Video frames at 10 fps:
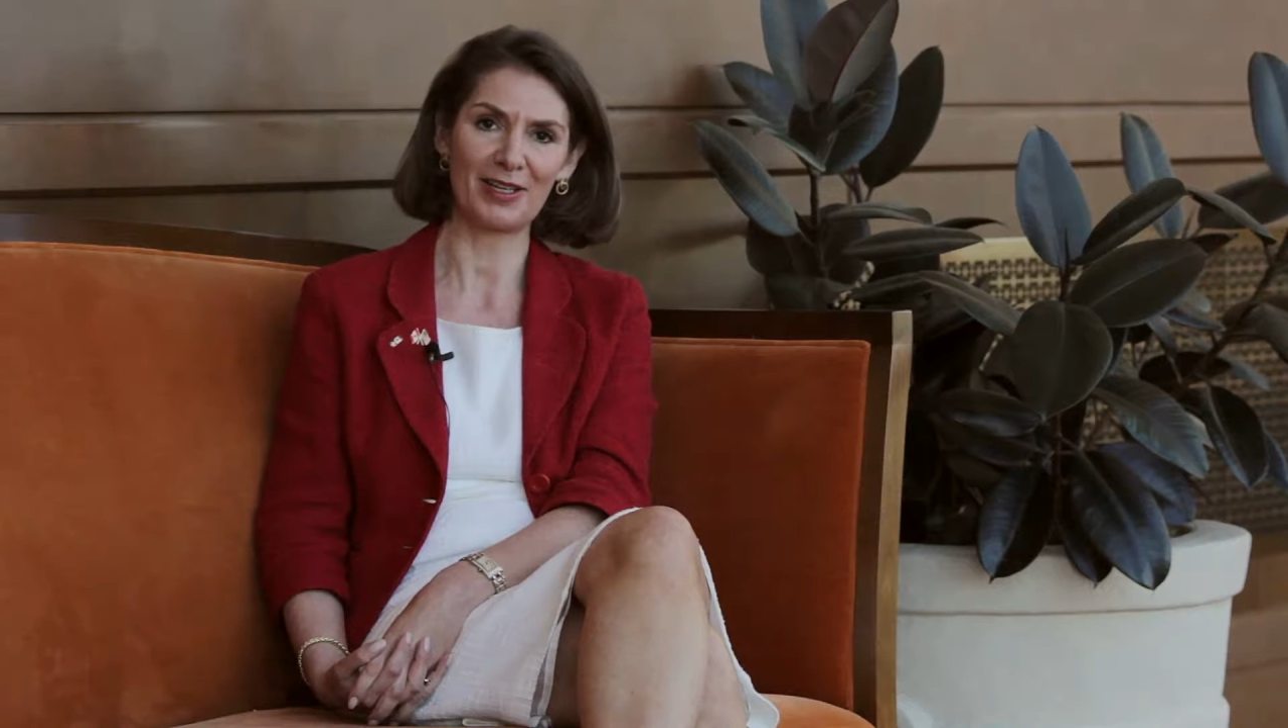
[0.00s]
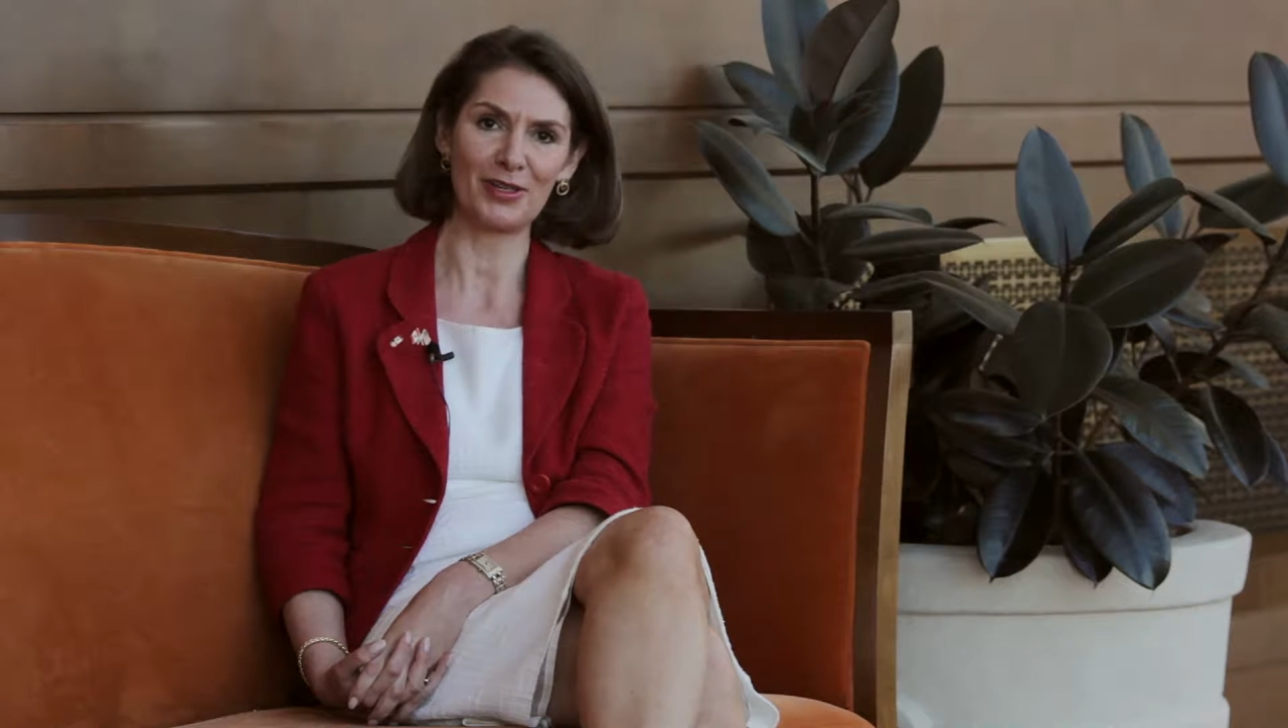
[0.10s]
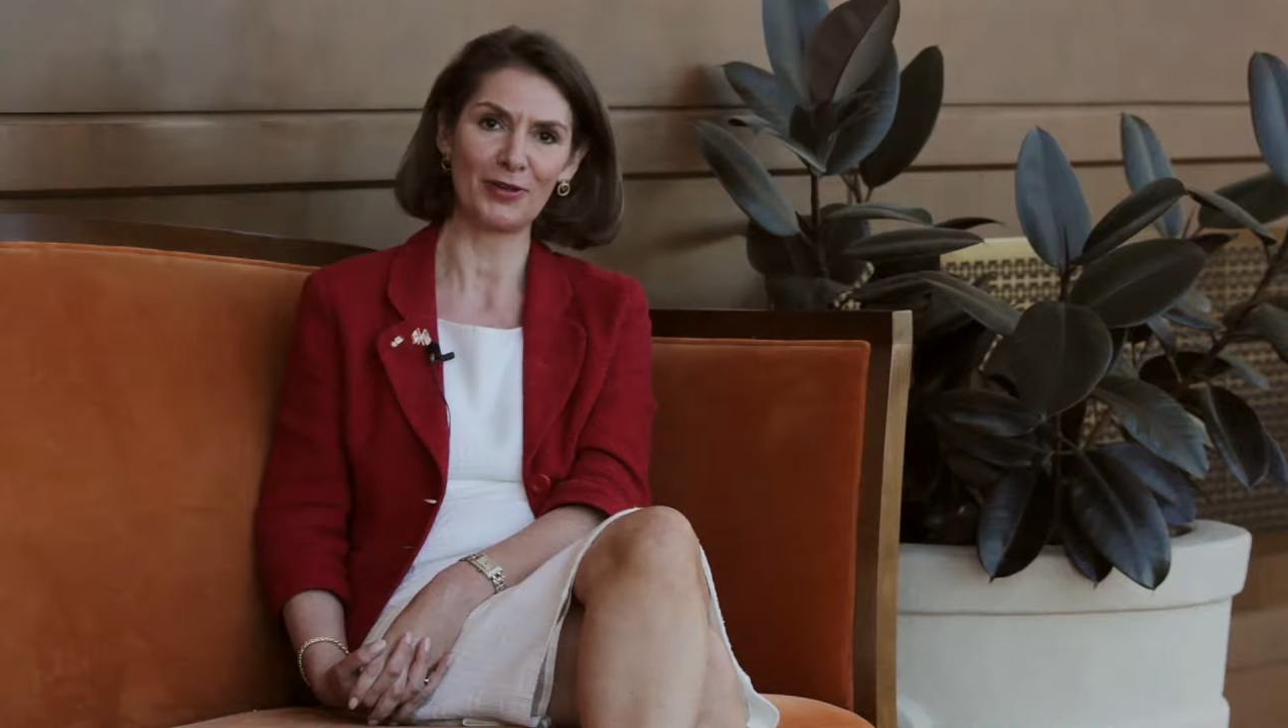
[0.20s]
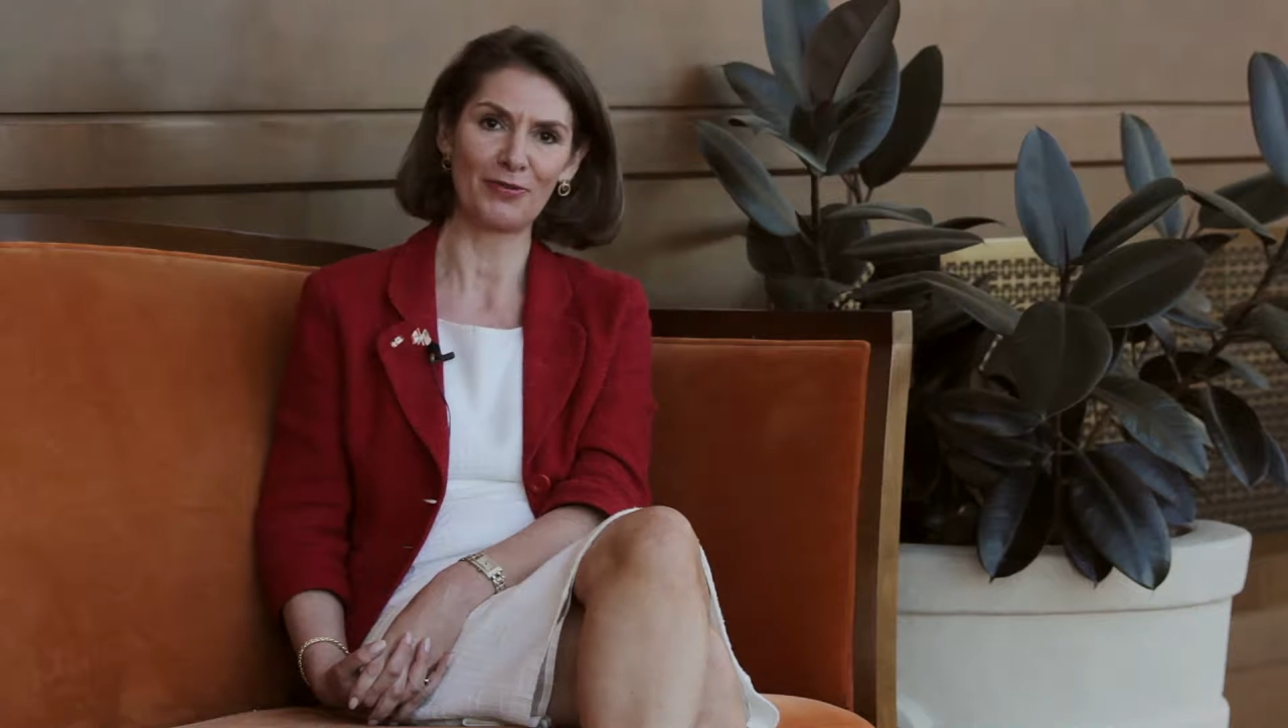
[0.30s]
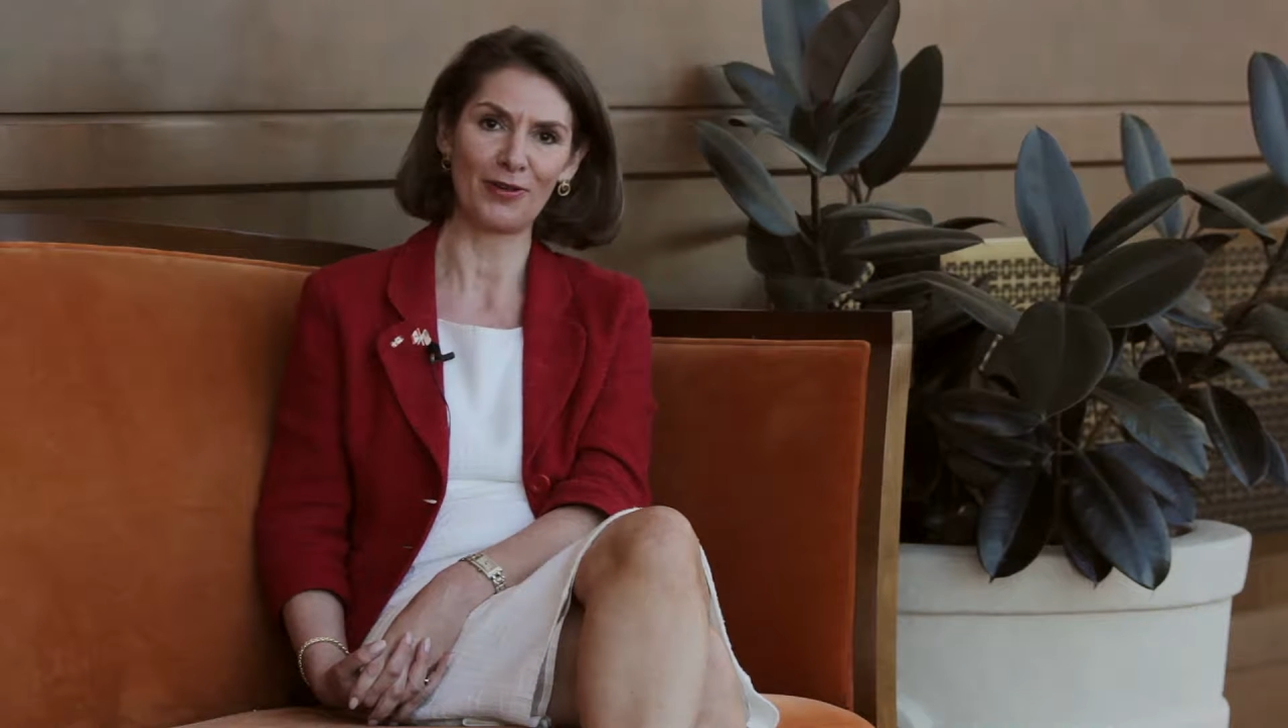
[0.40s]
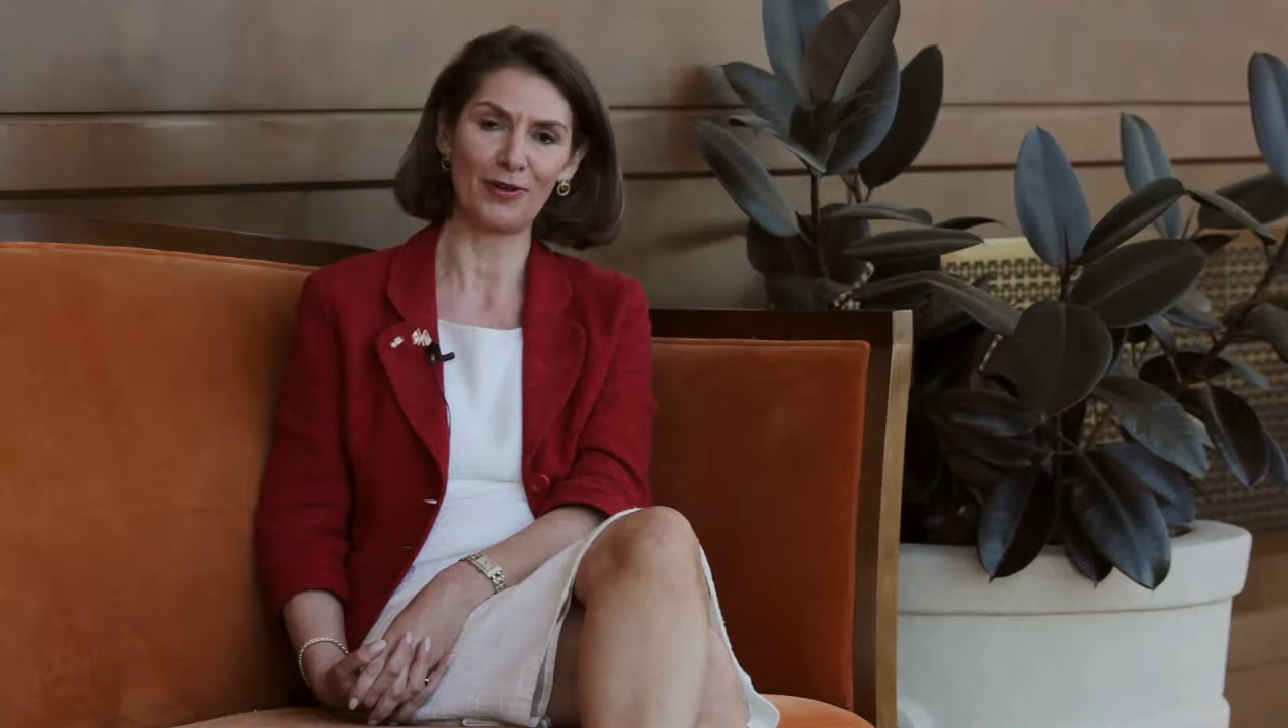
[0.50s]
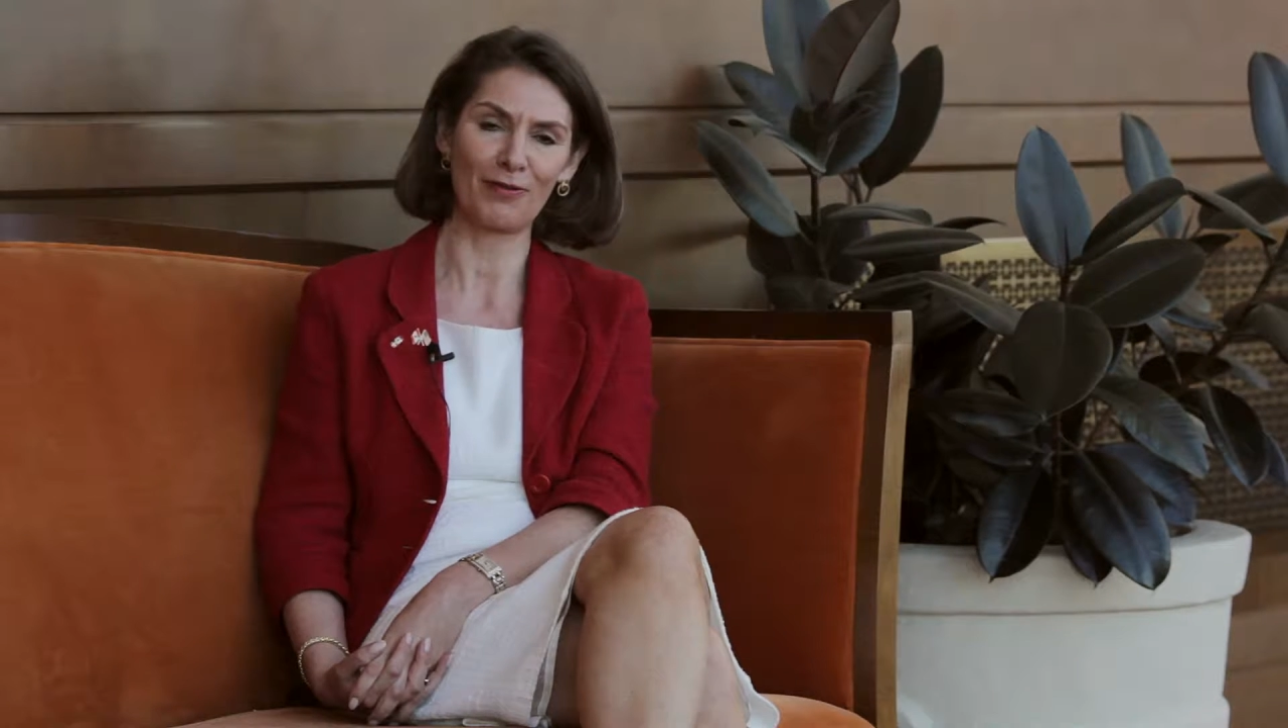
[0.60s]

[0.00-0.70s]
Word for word: new for,